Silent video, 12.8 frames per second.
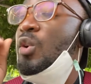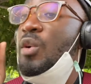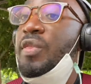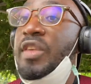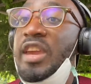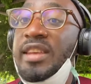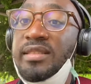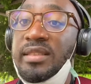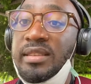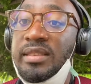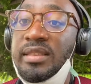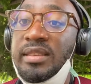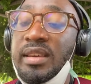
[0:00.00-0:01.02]

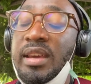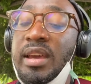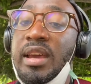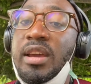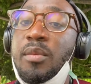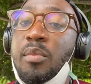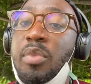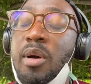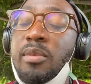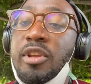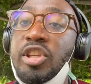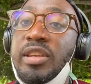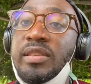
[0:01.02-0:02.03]
thesis.
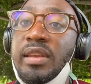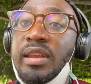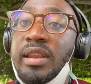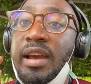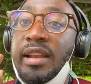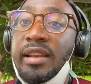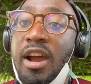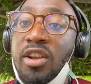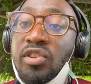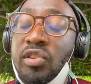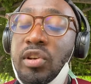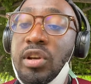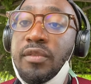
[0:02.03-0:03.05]
Publish it in an
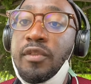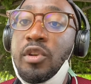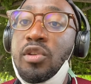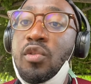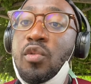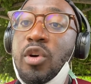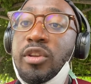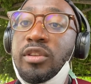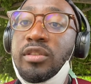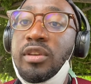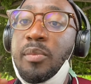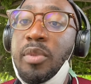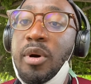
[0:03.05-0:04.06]
article. If you don't know what's
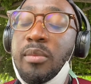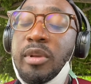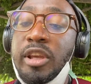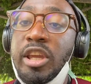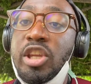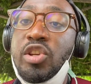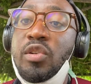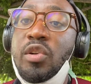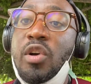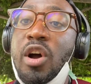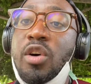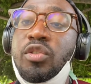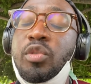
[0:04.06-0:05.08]
a publication or
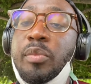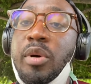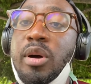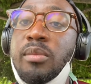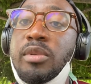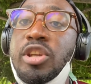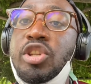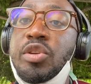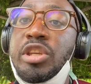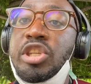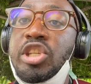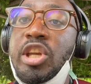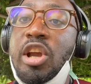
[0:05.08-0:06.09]
how to publish, you
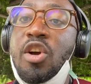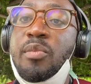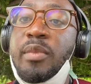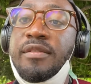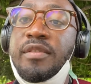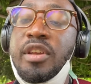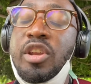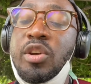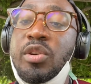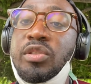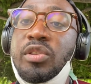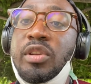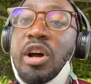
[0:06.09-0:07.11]
can check on my
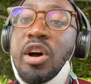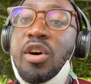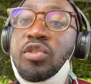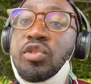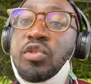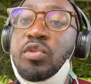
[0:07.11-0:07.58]
videos on how to